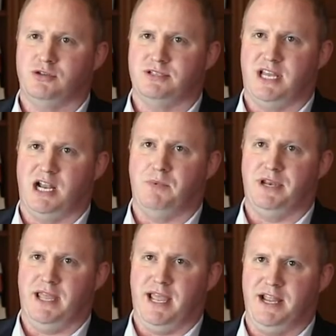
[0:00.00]
set up
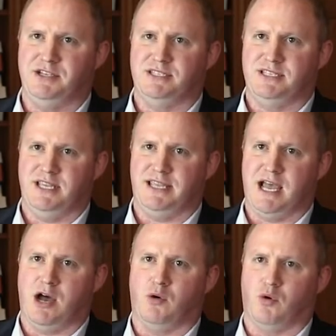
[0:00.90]
an agency
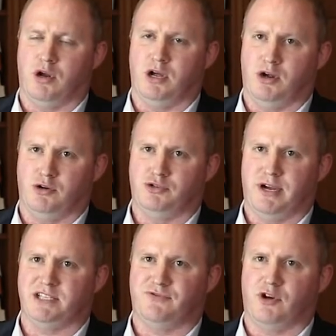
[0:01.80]
account or a
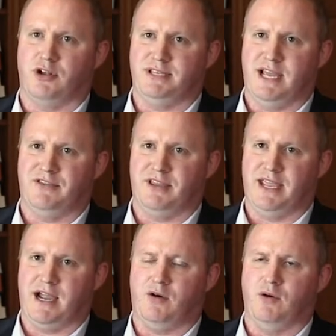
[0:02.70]
transfer on death
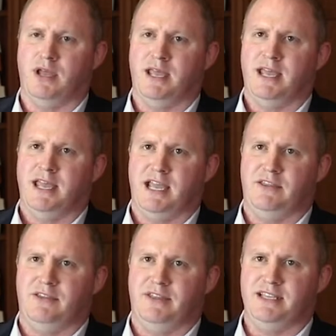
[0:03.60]
account.
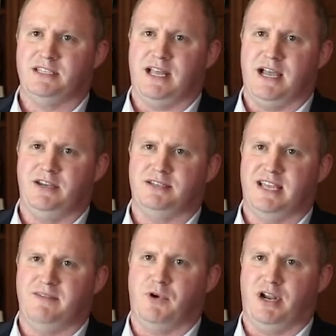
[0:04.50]
And these allow you to
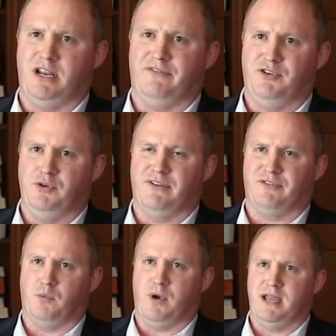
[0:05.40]
save money in a few
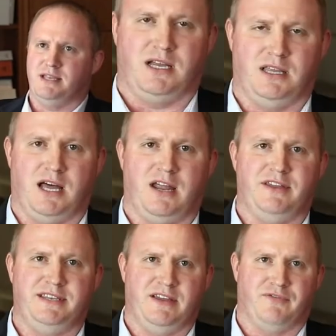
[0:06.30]
different ways. A lot of
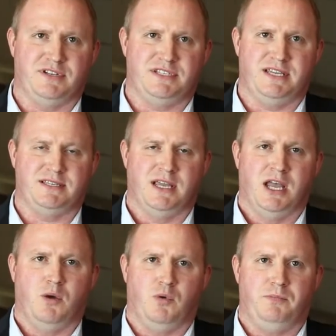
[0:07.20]
the differences
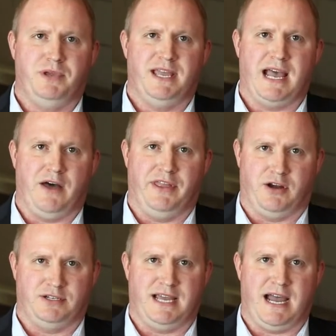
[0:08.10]
would be how they
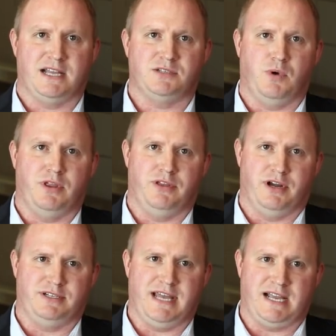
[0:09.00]
are taxed, whether
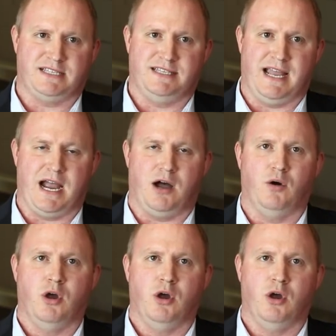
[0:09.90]
they're taxed now,